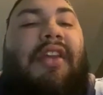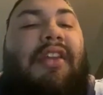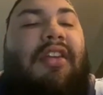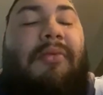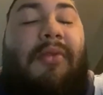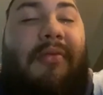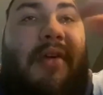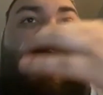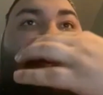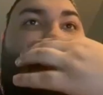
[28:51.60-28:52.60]
need a number 1
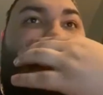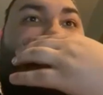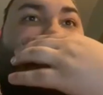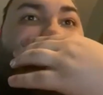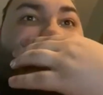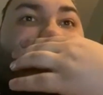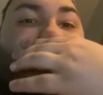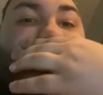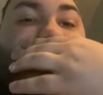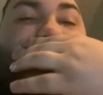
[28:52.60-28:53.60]
wide receiver. Jackson
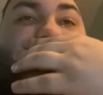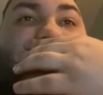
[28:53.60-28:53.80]
Smith.